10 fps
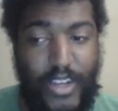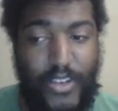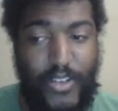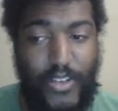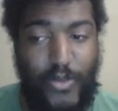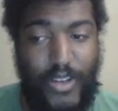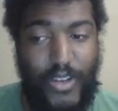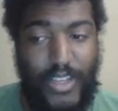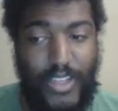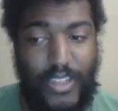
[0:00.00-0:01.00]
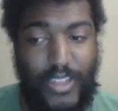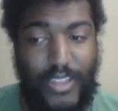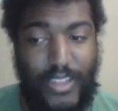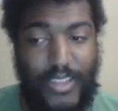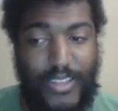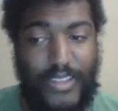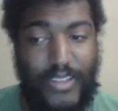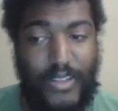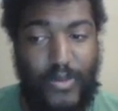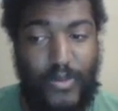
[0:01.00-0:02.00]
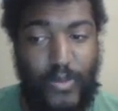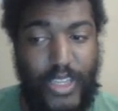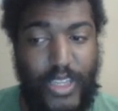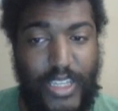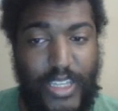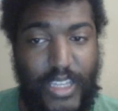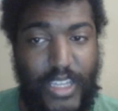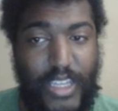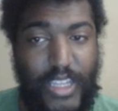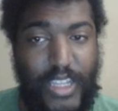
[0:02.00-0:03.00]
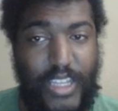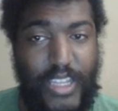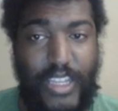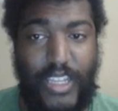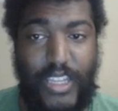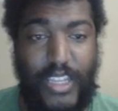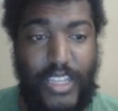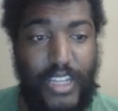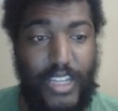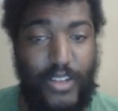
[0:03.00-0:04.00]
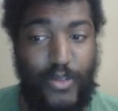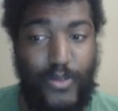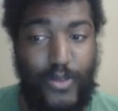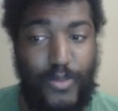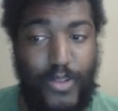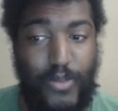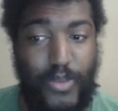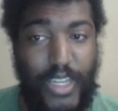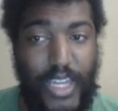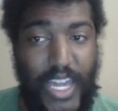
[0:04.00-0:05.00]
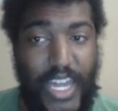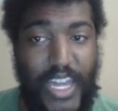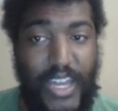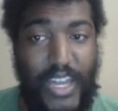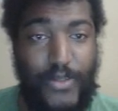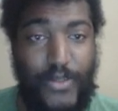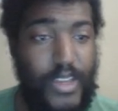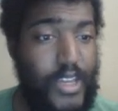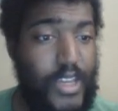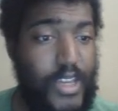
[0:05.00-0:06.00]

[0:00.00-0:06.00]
And during this week in indoor football, we have